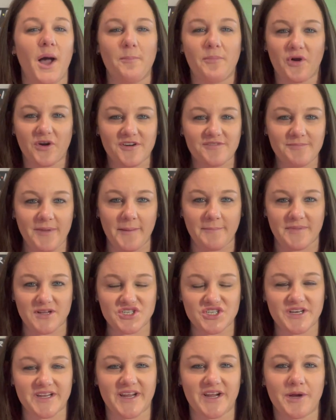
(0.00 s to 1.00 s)
Part of my
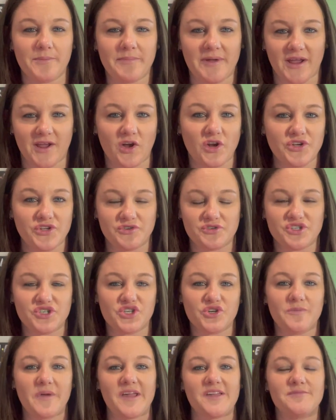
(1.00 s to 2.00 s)
mission here being on
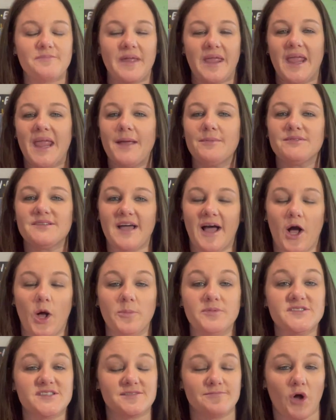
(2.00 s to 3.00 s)
YouTube is being able to
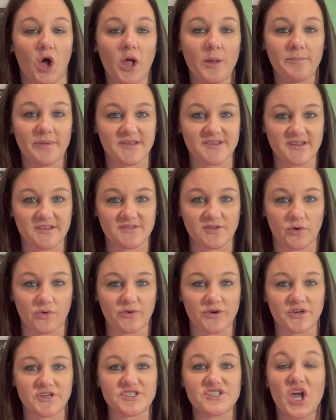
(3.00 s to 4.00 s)
help small business
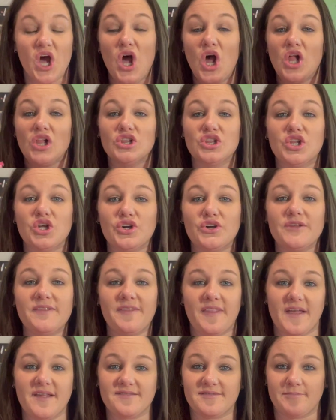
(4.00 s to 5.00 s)
owners
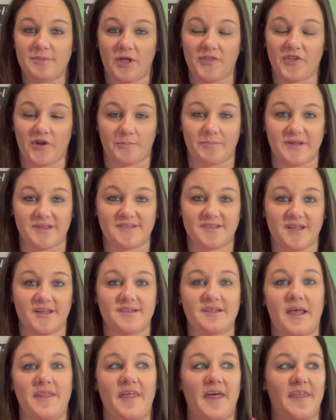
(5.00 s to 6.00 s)
learn things about their
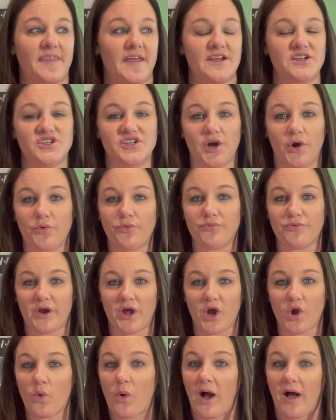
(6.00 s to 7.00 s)
business that they don't
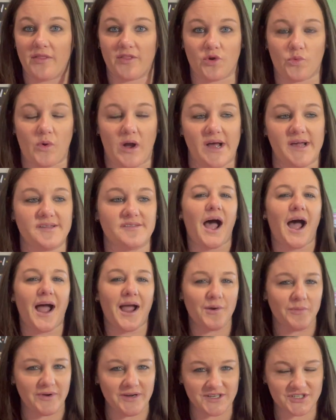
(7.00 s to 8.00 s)
know otherwise. I
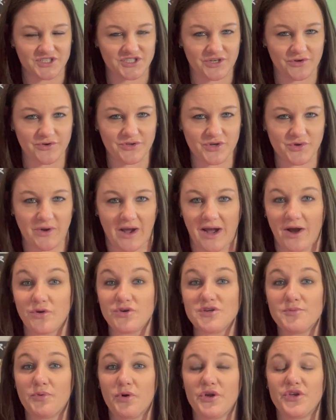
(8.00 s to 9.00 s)
want to show you how
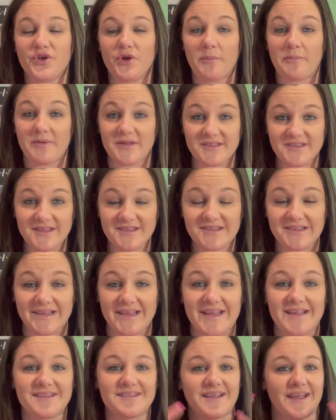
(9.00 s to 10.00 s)
to put your business
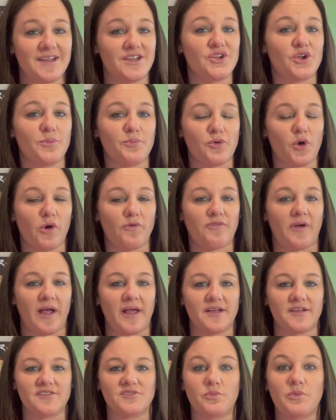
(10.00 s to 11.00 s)
links in your
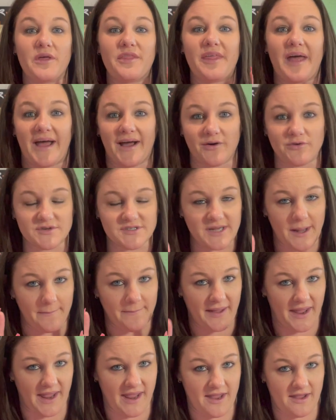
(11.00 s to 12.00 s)
profiles without
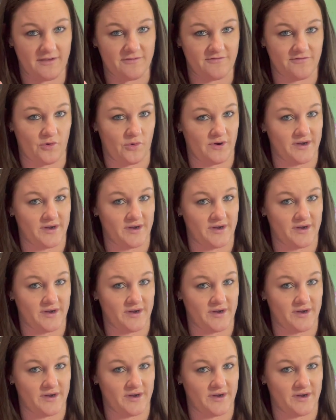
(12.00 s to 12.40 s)
paying for